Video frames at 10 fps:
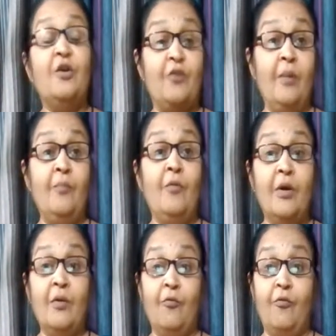from
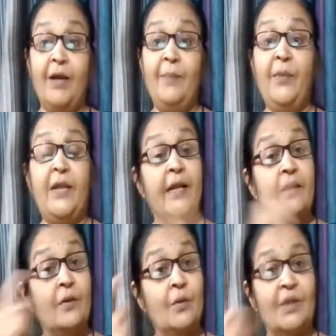one period
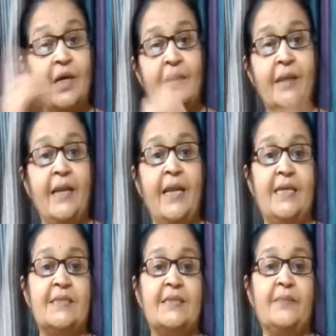to the
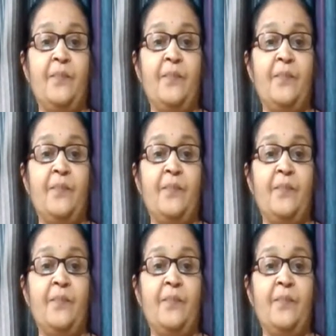next.